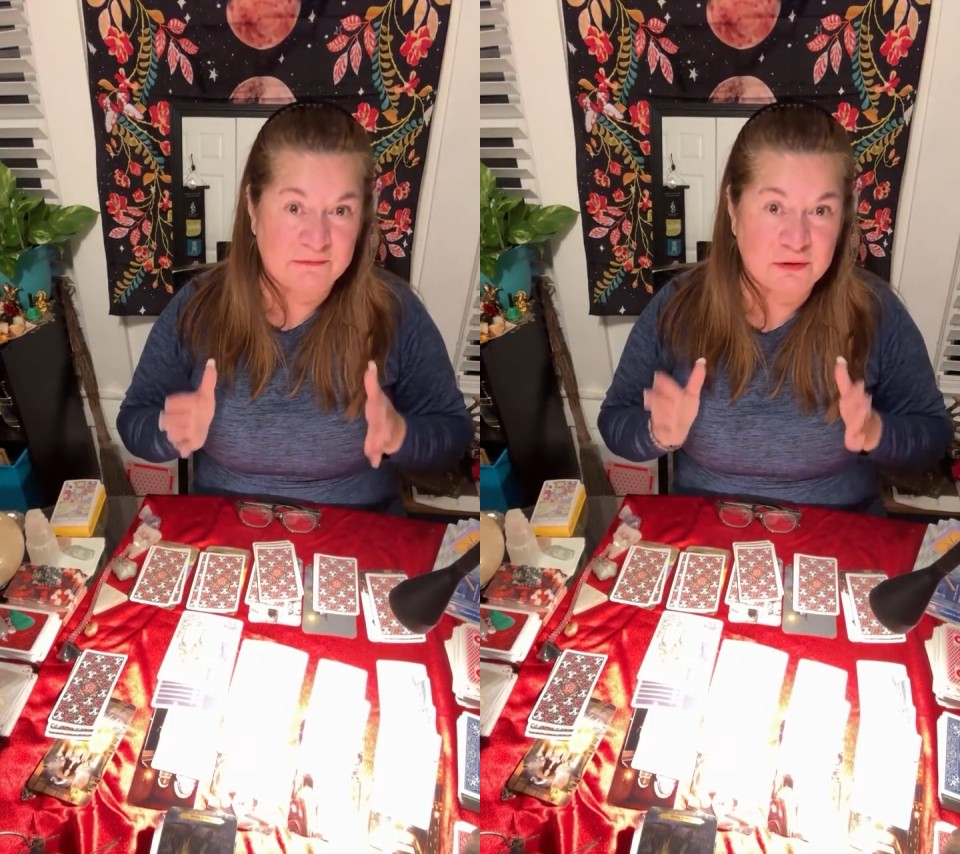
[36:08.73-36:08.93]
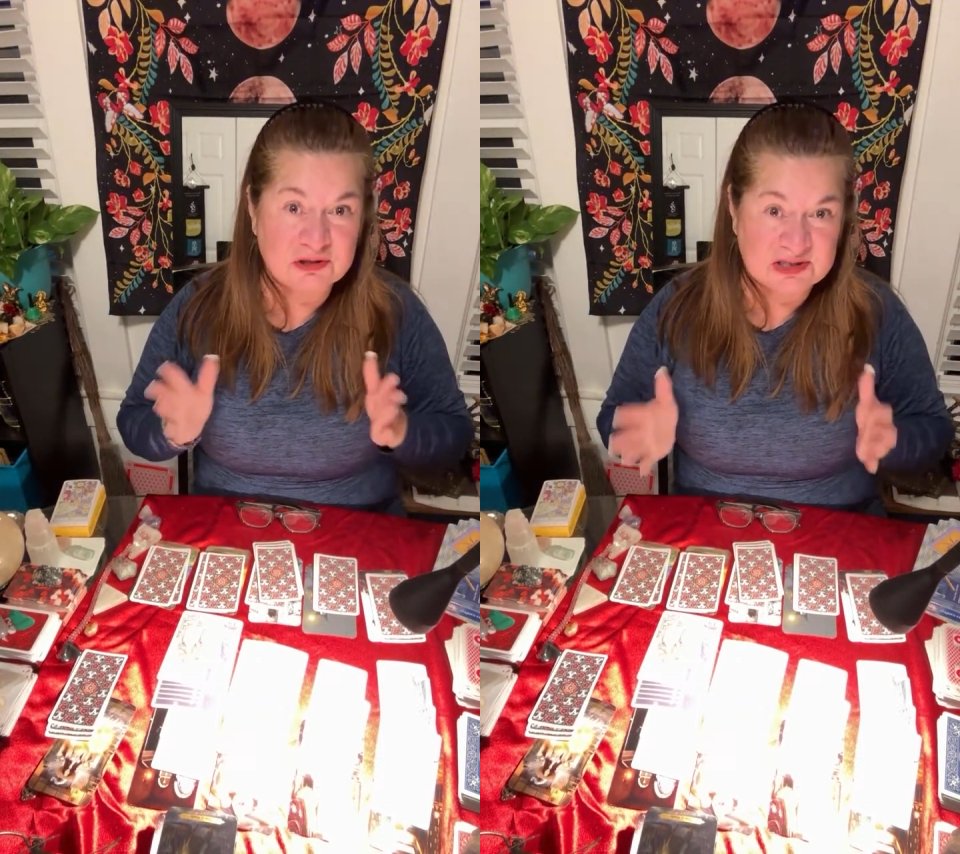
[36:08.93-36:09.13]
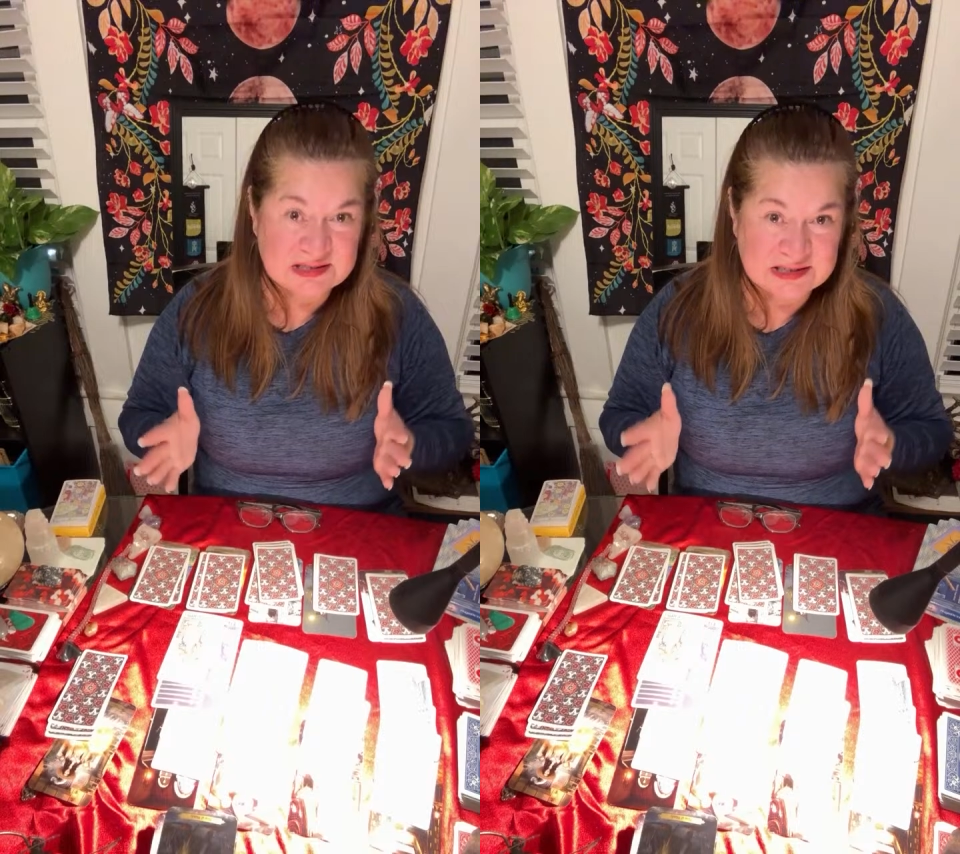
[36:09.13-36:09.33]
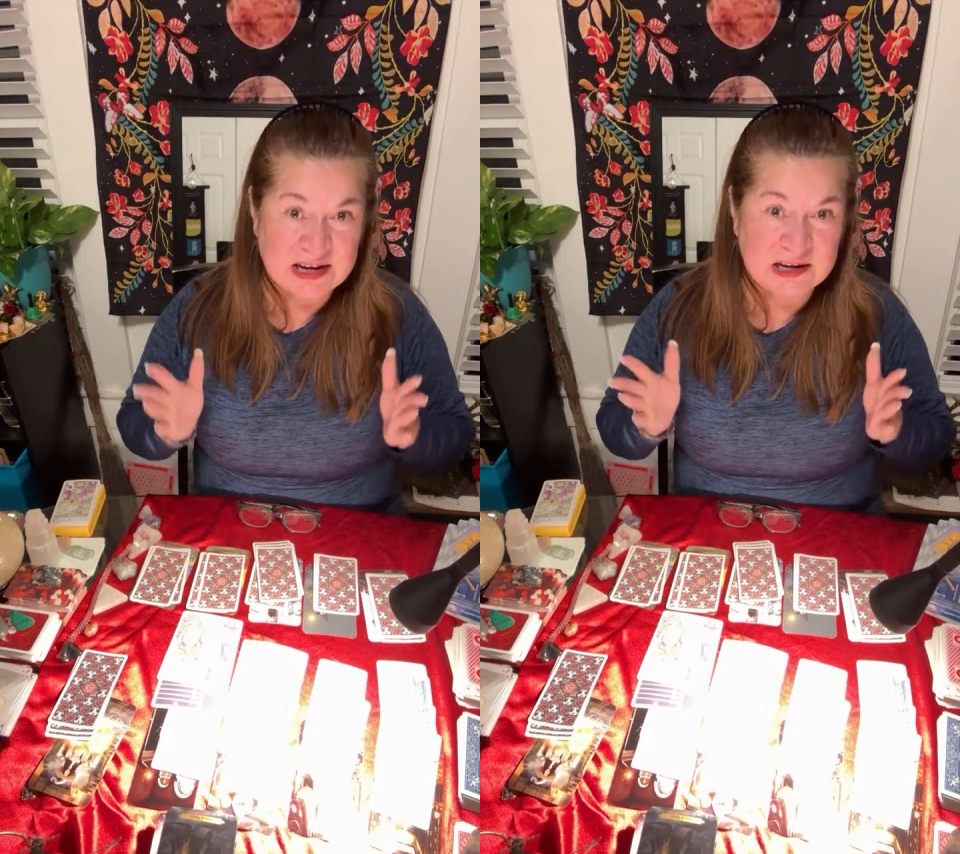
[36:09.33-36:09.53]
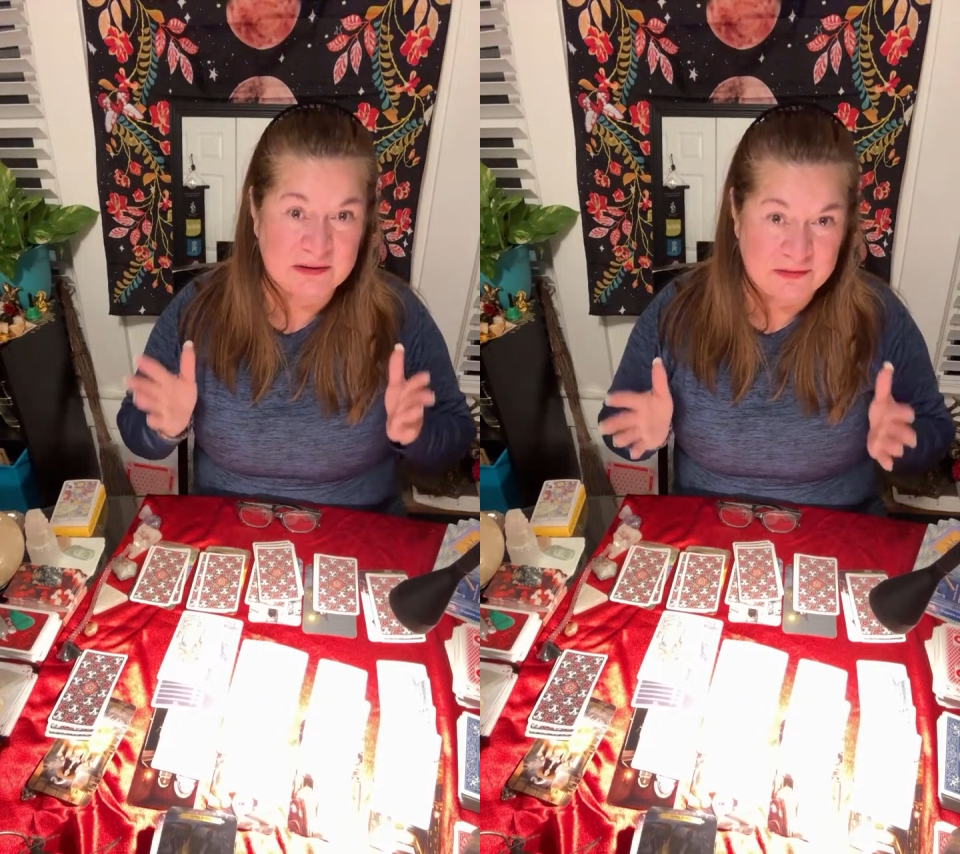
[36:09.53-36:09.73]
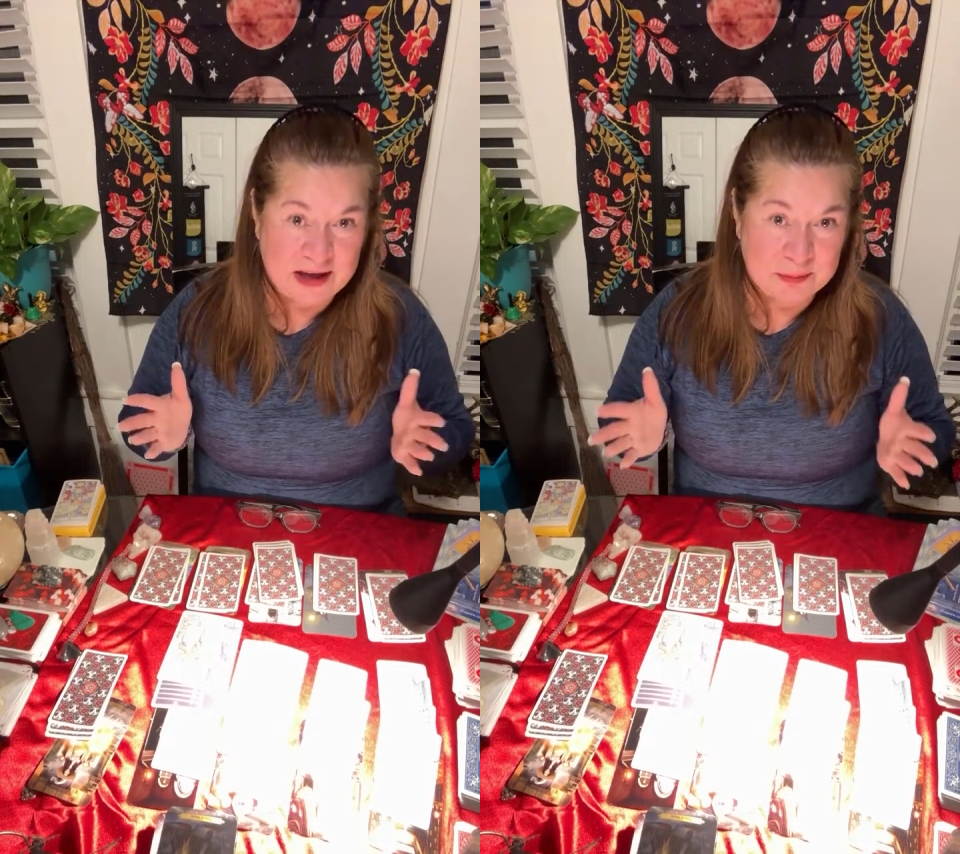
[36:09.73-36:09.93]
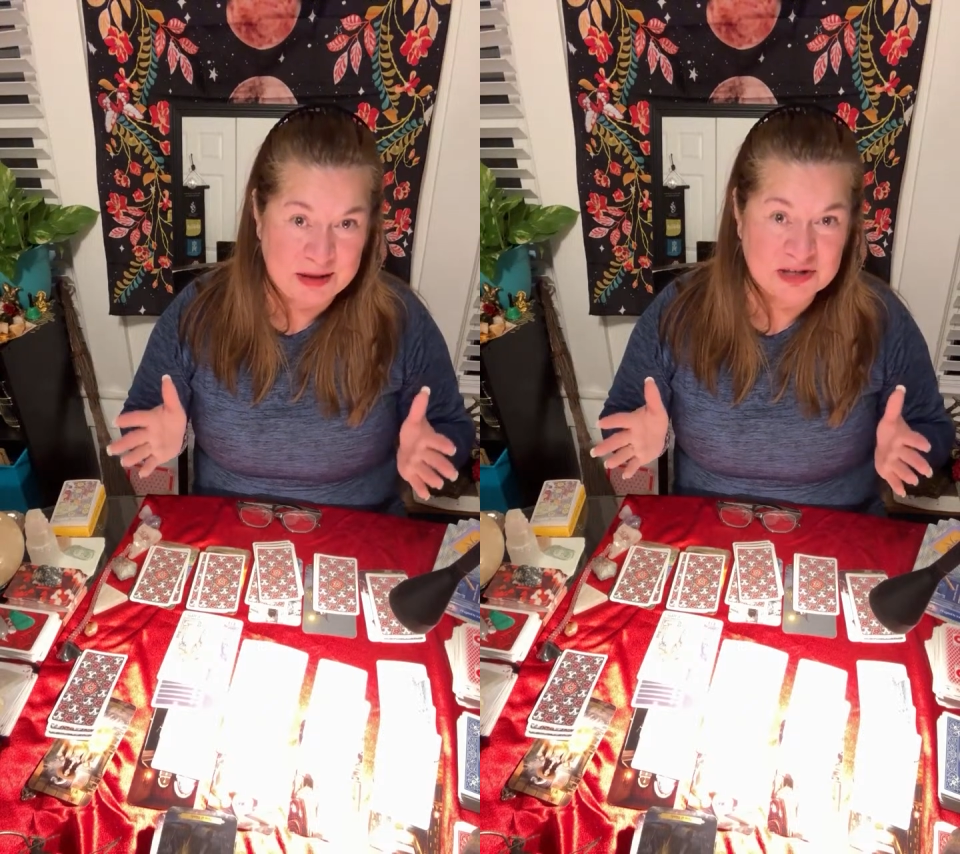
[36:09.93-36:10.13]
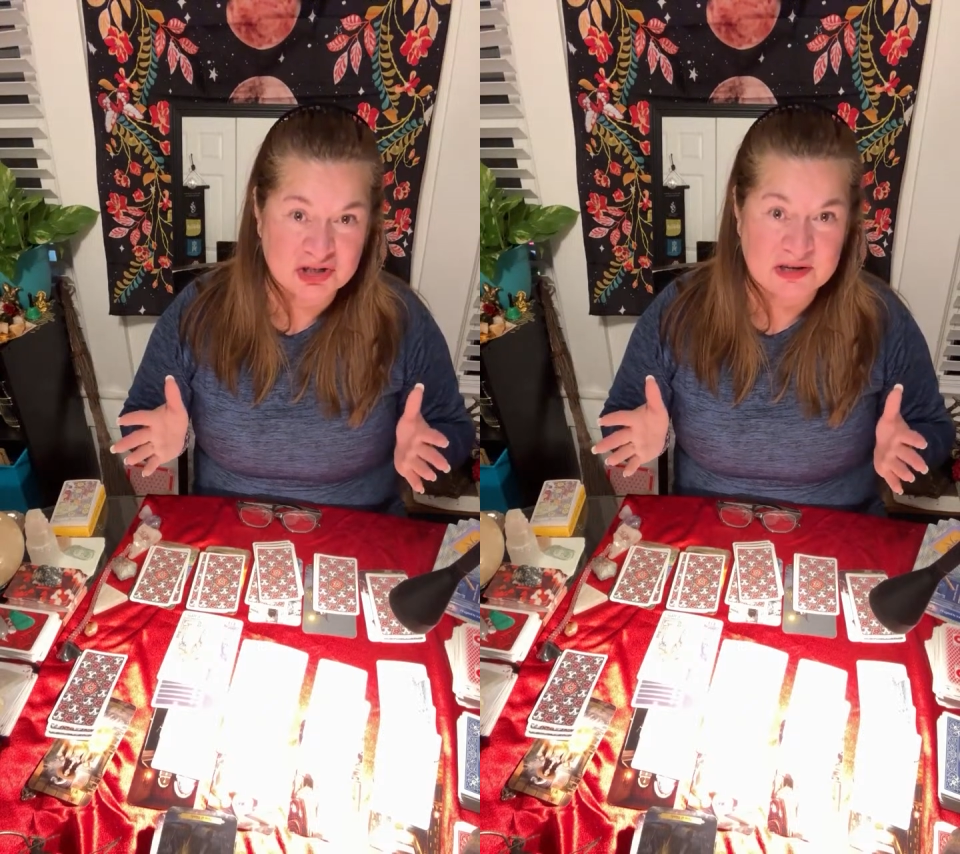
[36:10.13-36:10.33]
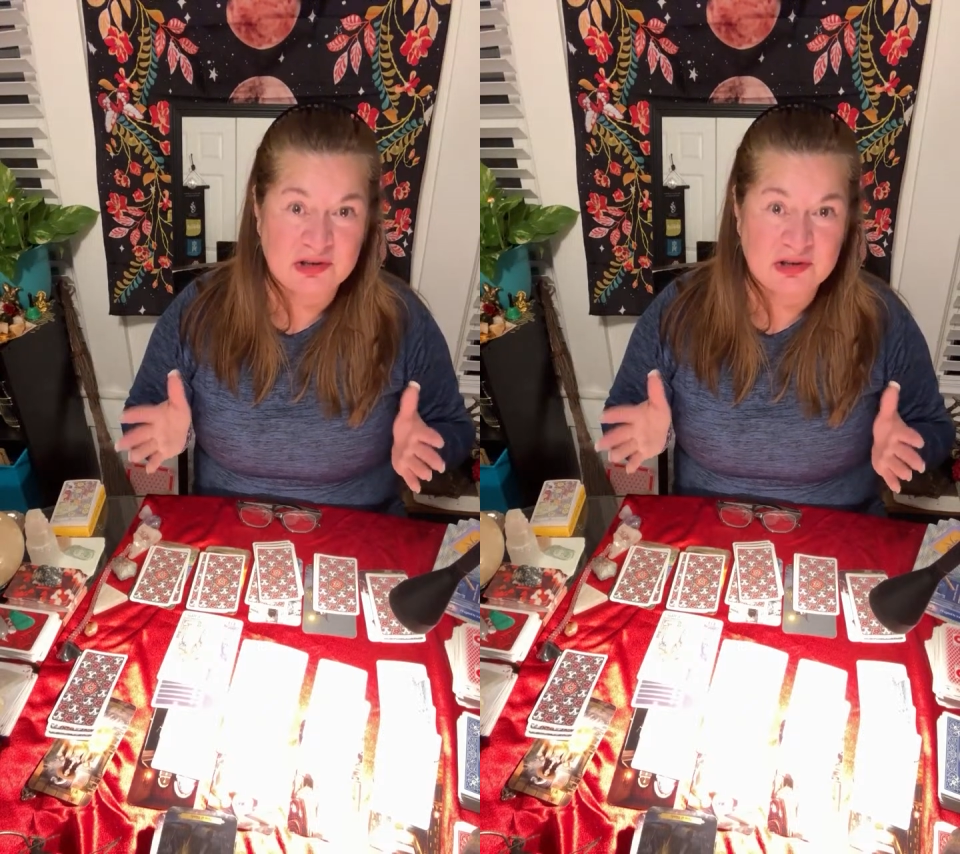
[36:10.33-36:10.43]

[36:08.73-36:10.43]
frozen state of animation.